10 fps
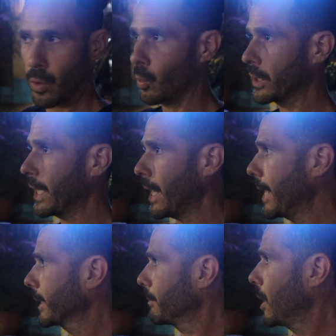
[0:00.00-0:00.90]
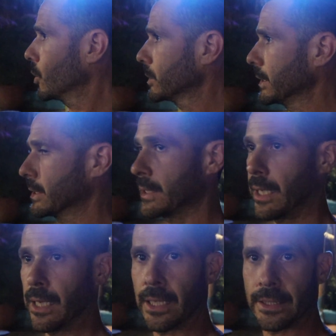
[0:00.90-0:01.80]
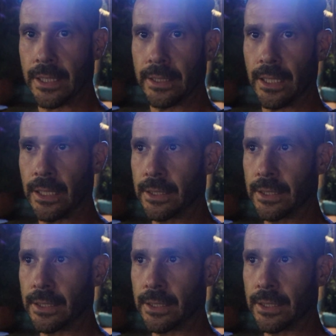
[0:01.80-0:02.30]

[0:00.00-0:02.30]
What I like about this city,